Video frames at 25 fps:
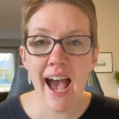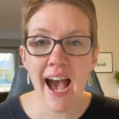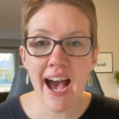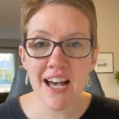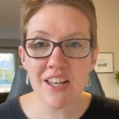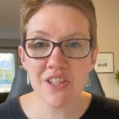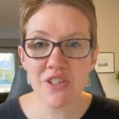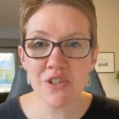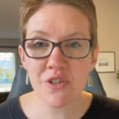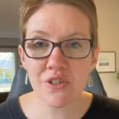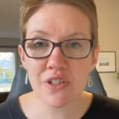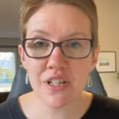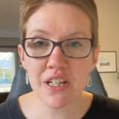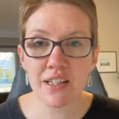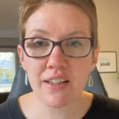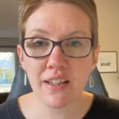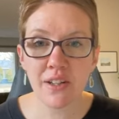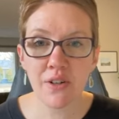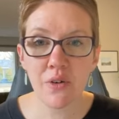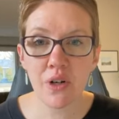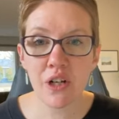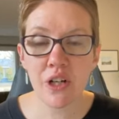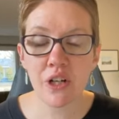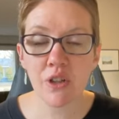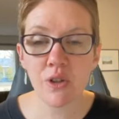as you're
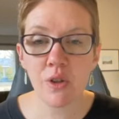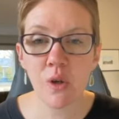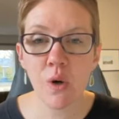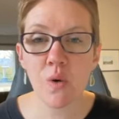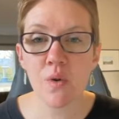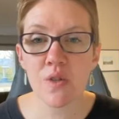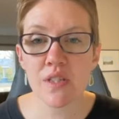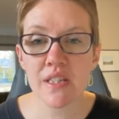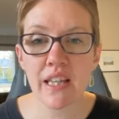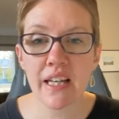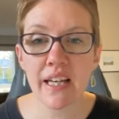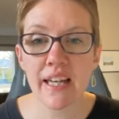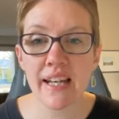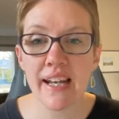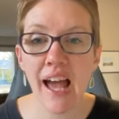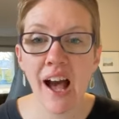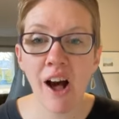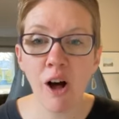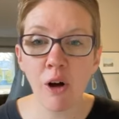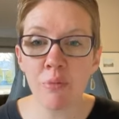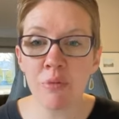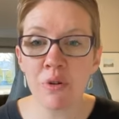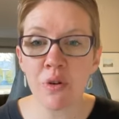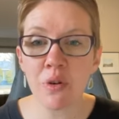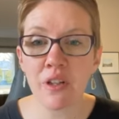decluttering clothes that can
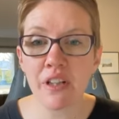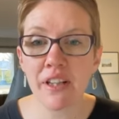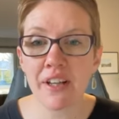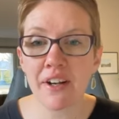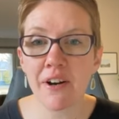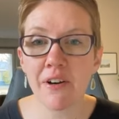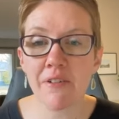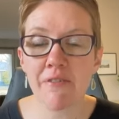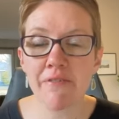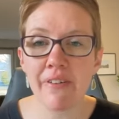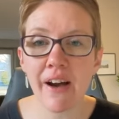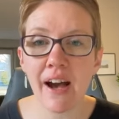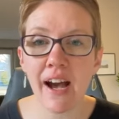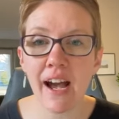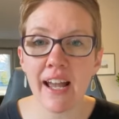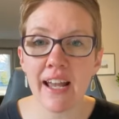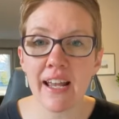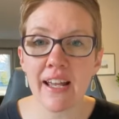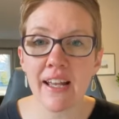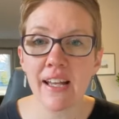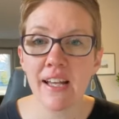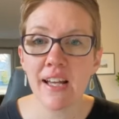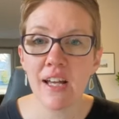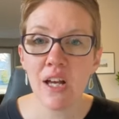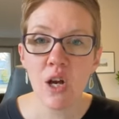help you
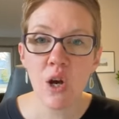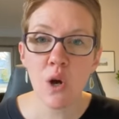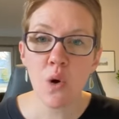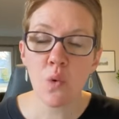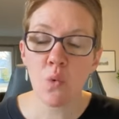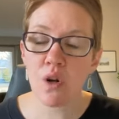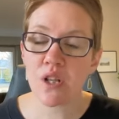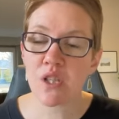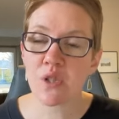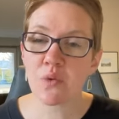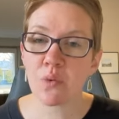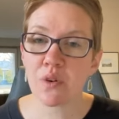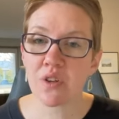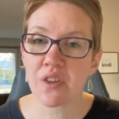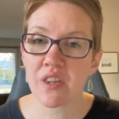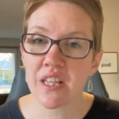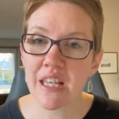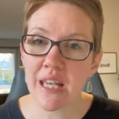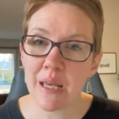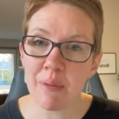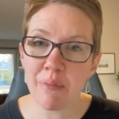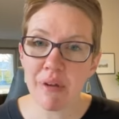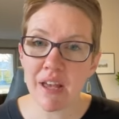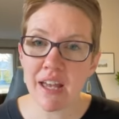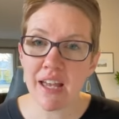clarify what's worth
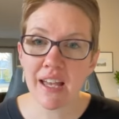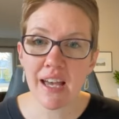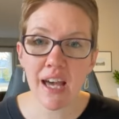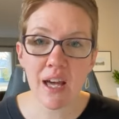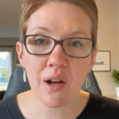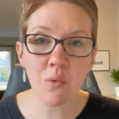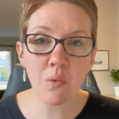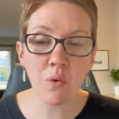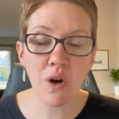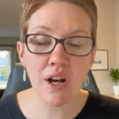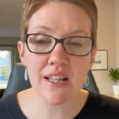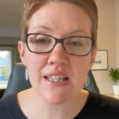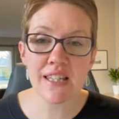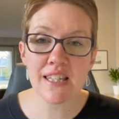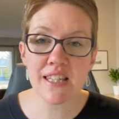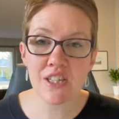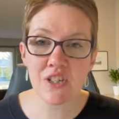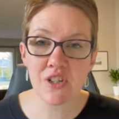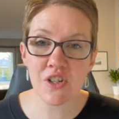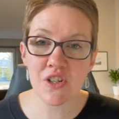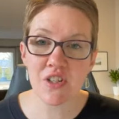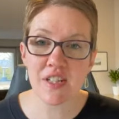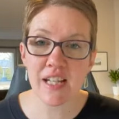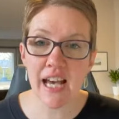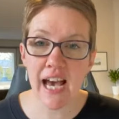keeping and what's
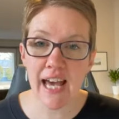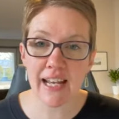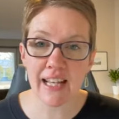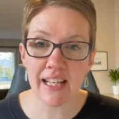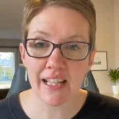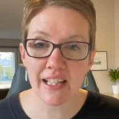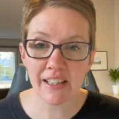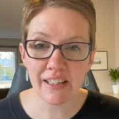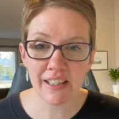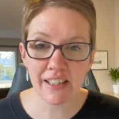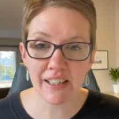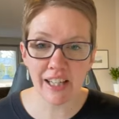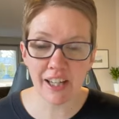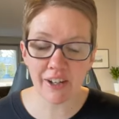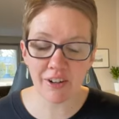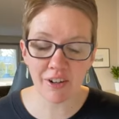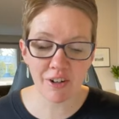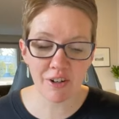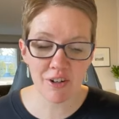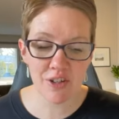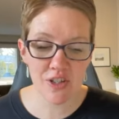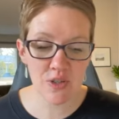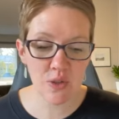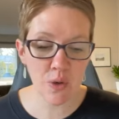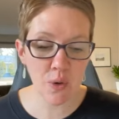just adding
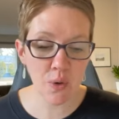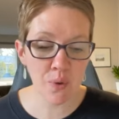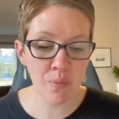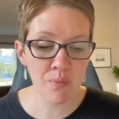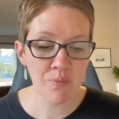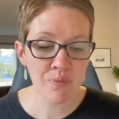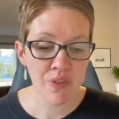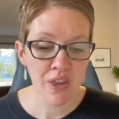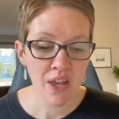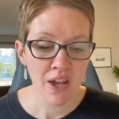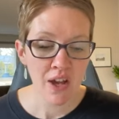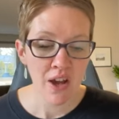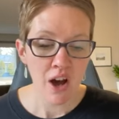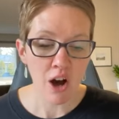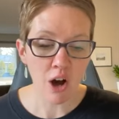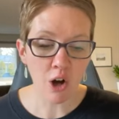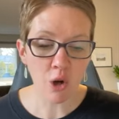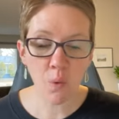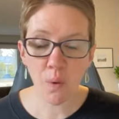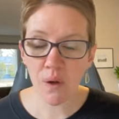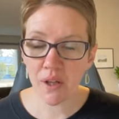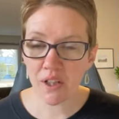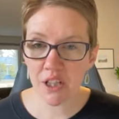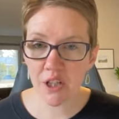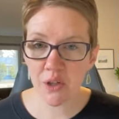clutter. So I'll
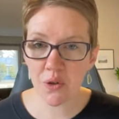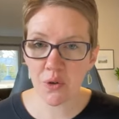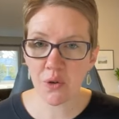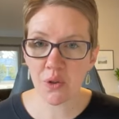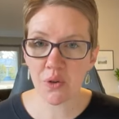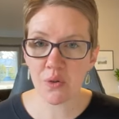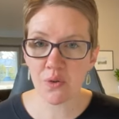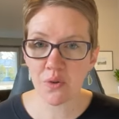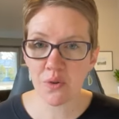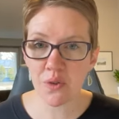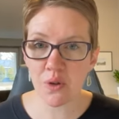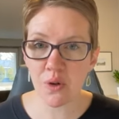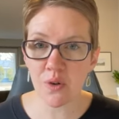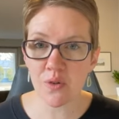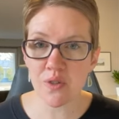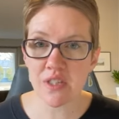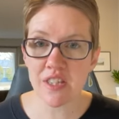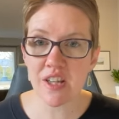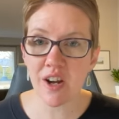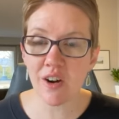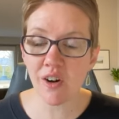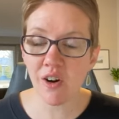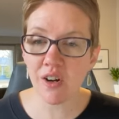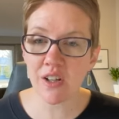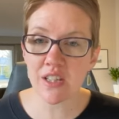quickly go through those.
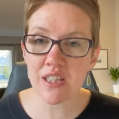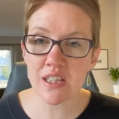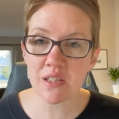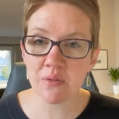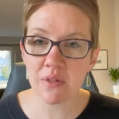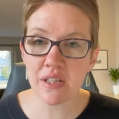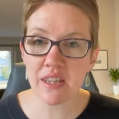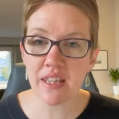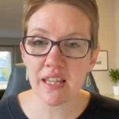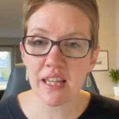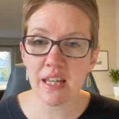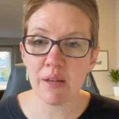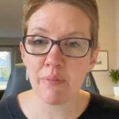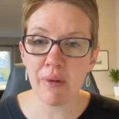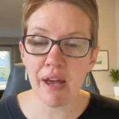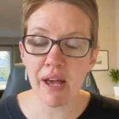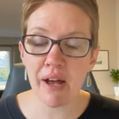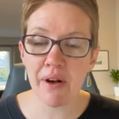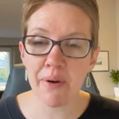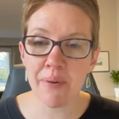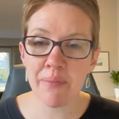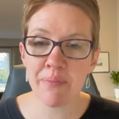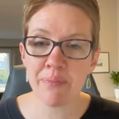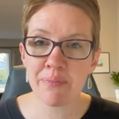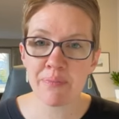They're also in the
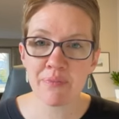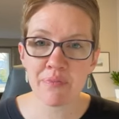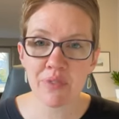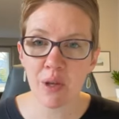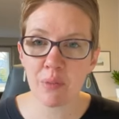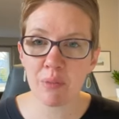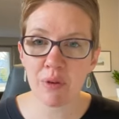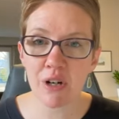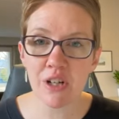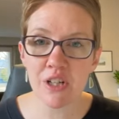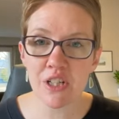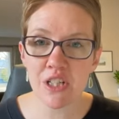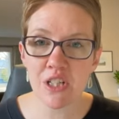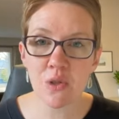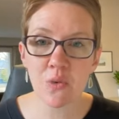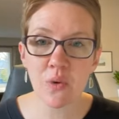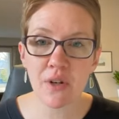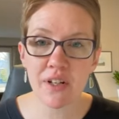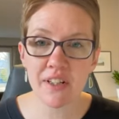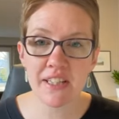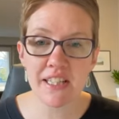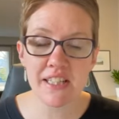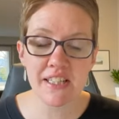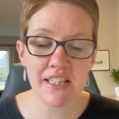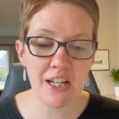email, but I'll just
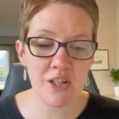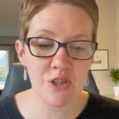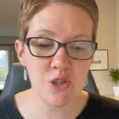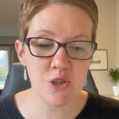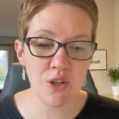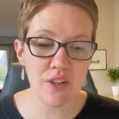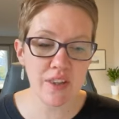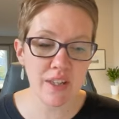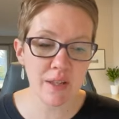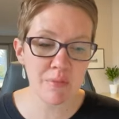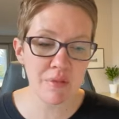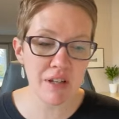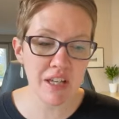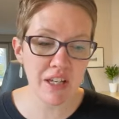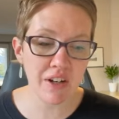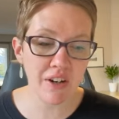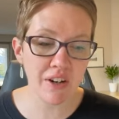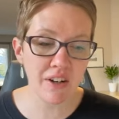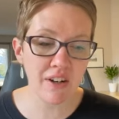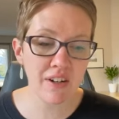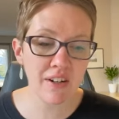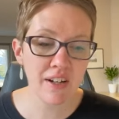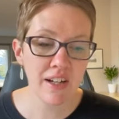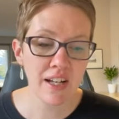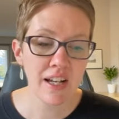quickly touch on them
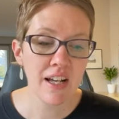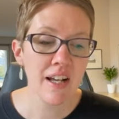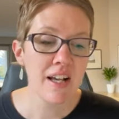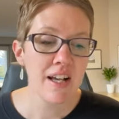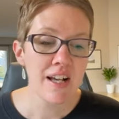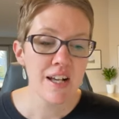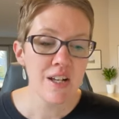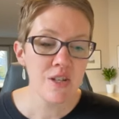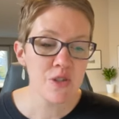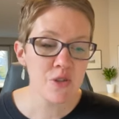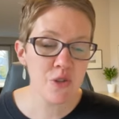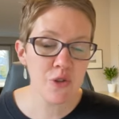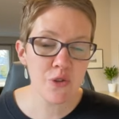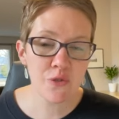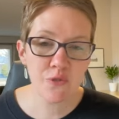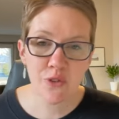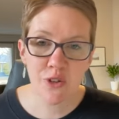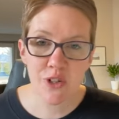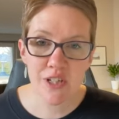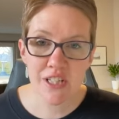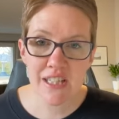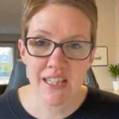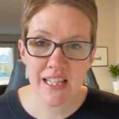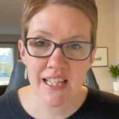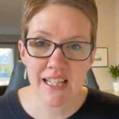here. So the
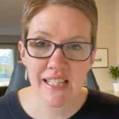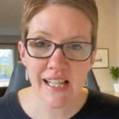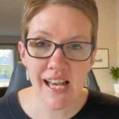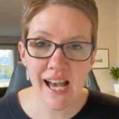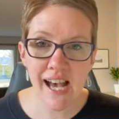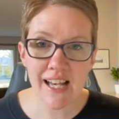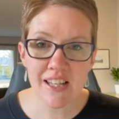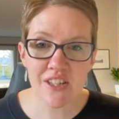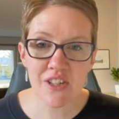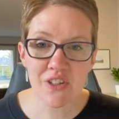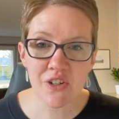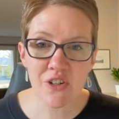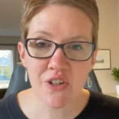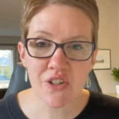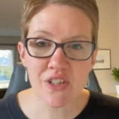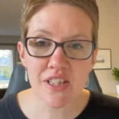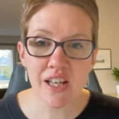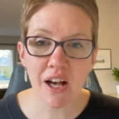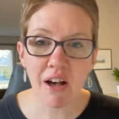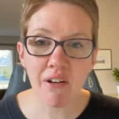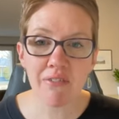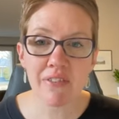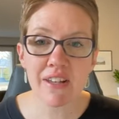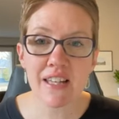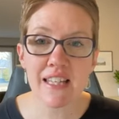first thing to ask
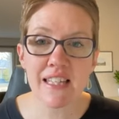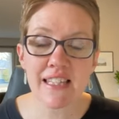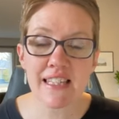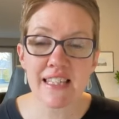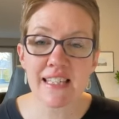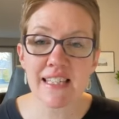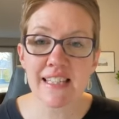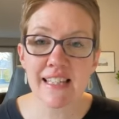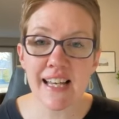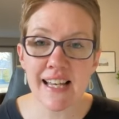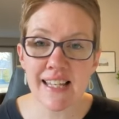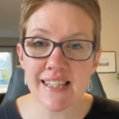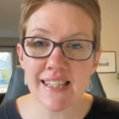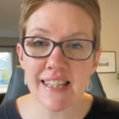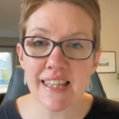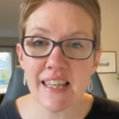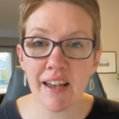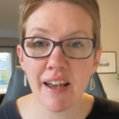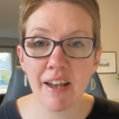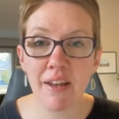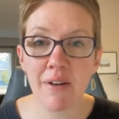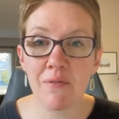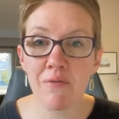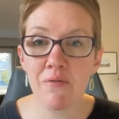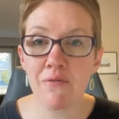yourself is, does the
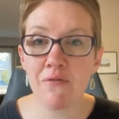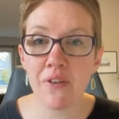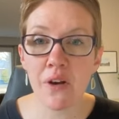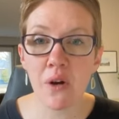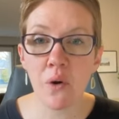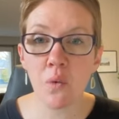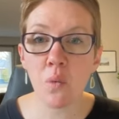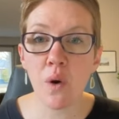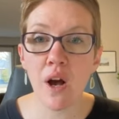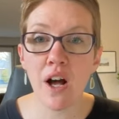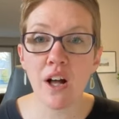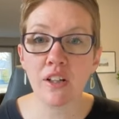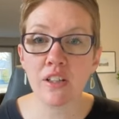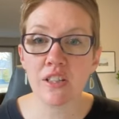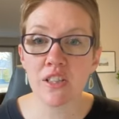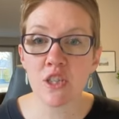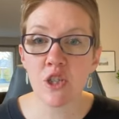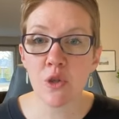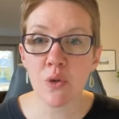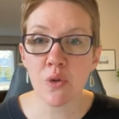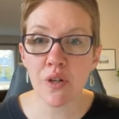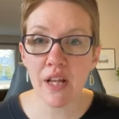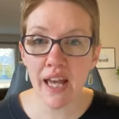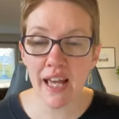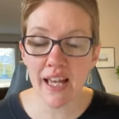item fit well
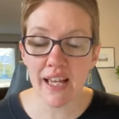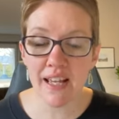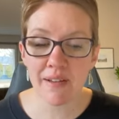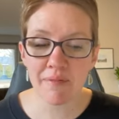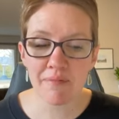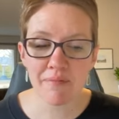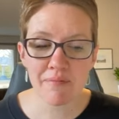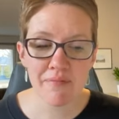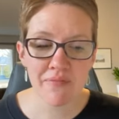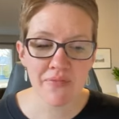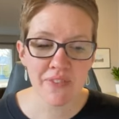today?